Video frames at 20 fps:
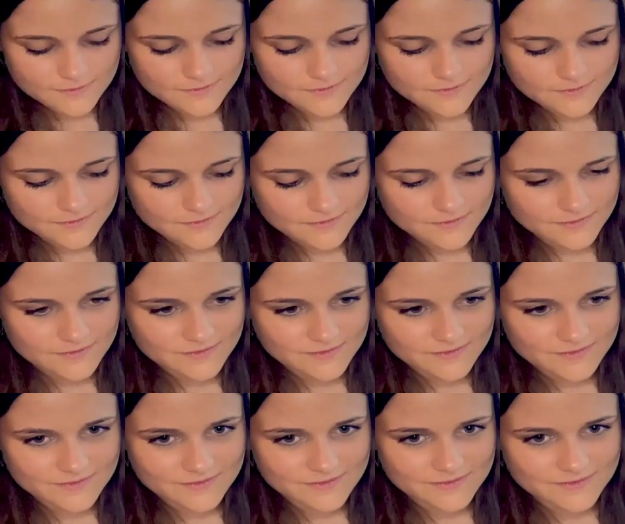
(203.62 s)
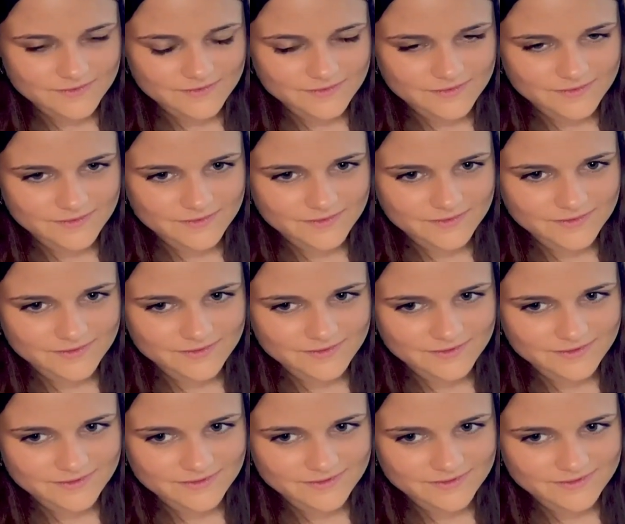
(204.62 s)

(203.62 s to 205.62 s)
[no speech]